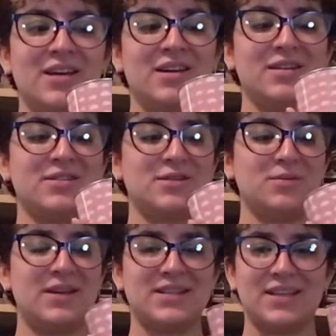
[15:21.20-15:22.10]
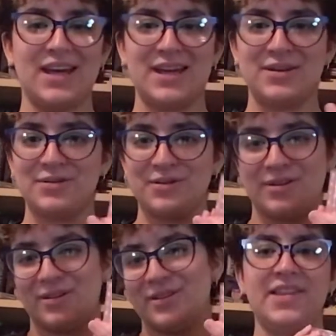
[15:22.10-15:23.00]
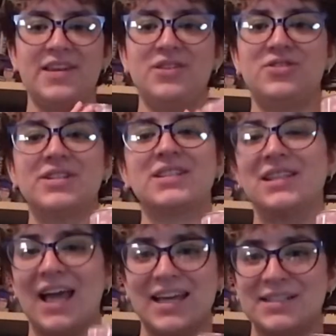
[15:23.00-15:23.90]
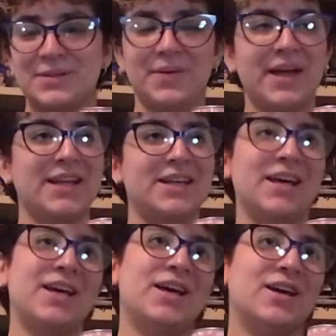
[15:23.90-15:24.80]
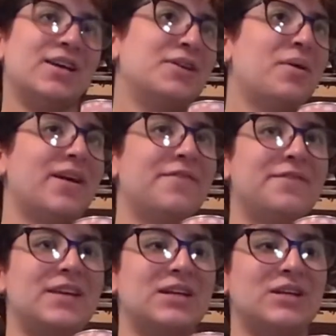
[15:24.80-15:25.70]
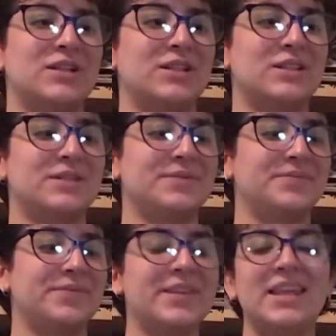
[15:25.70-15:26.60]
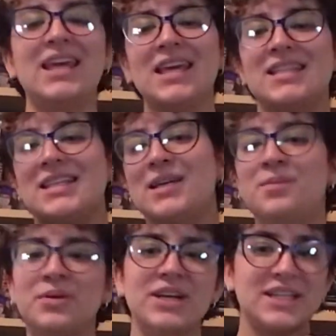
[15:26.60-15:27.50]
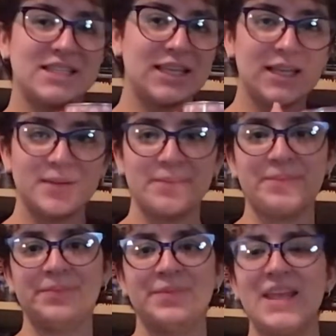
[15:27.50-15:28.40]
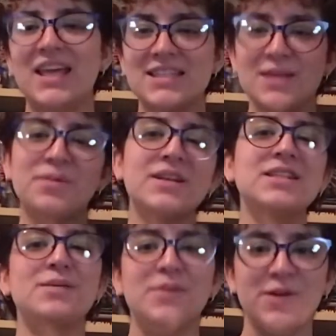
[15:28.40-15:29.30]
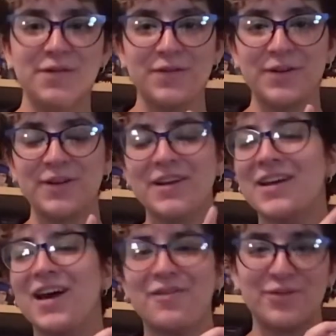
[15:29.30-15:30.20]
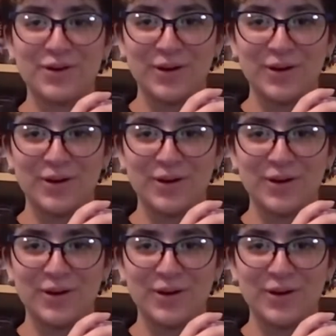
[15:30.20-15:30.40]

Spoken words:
sweet candle that you just light when you want to feel easy and breezy. Easy, breezy, beautiful cover